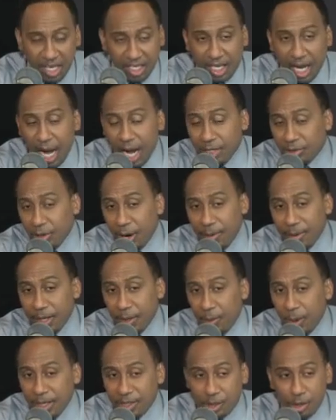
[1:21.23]
And
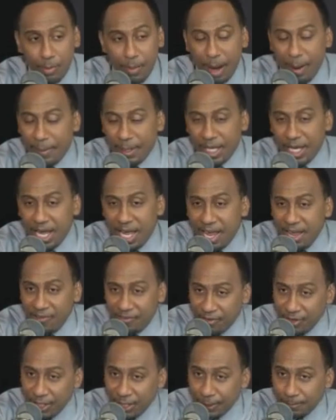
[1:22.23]
contrary to what you may
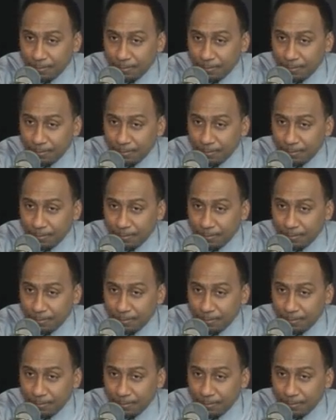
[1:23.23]
believe,